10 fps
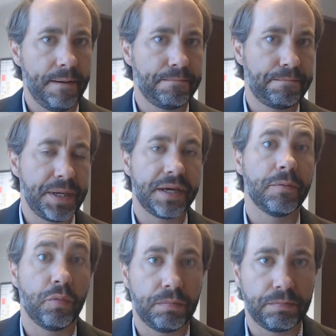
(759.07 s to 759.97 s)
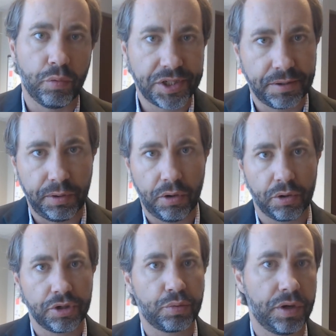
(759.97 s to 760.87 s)
pique
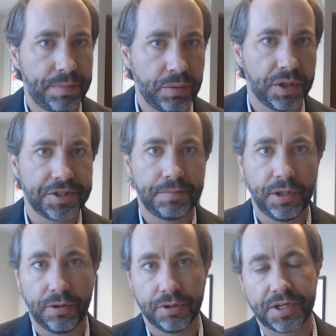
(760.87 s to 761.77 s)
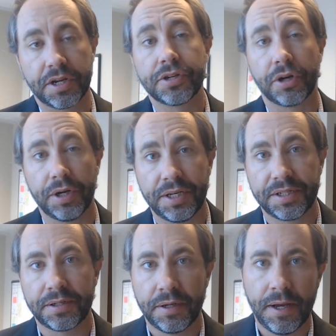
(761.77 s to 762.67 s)
whistleblowers, would-be whistleblowers, and
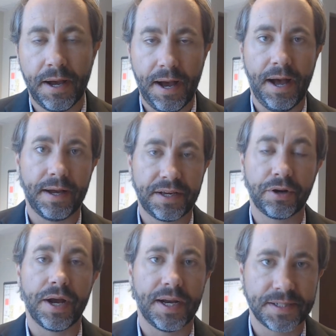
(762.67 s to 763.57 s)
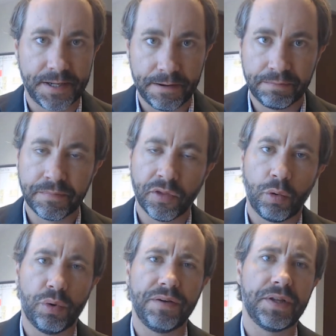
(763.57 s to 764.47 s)
attorneys' curiosity.
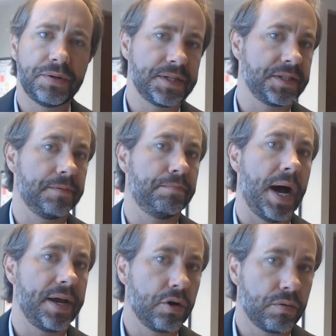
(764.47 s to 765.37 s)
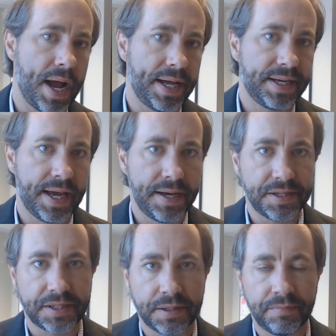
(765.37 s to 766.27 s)
One of those is the Biorad
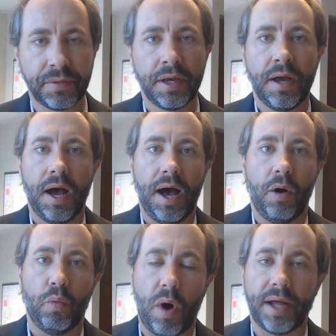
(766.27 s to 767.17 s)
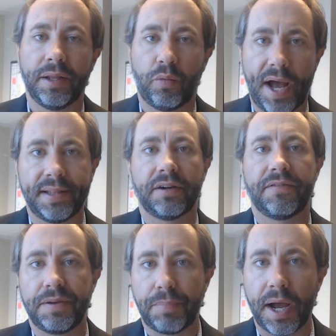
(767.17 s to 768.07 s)
case. Wadler
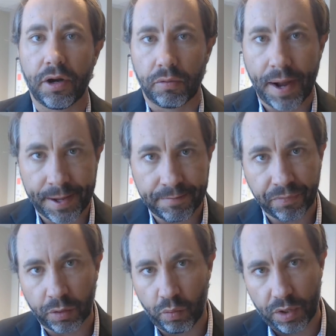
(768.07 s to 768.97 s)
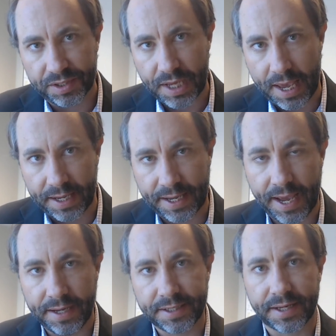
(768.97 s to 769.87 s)
v. Biorad was a
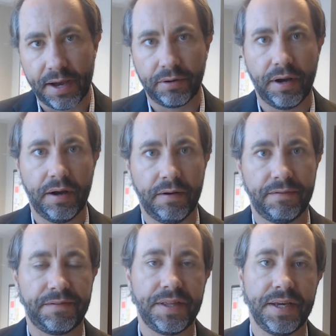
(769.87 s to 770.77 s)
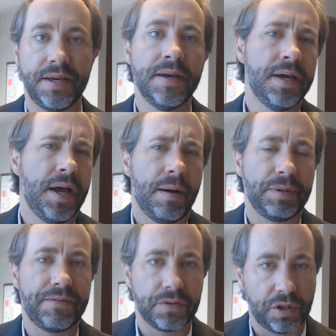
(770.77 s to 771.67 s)
case out of I
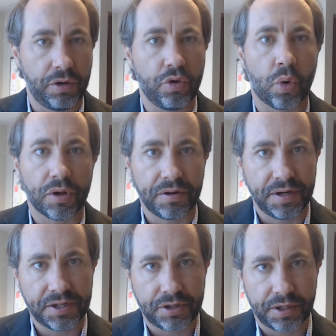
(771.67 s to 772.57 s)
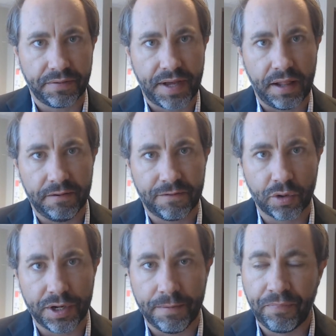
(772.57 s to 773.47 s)
believe it was the Northern District of California,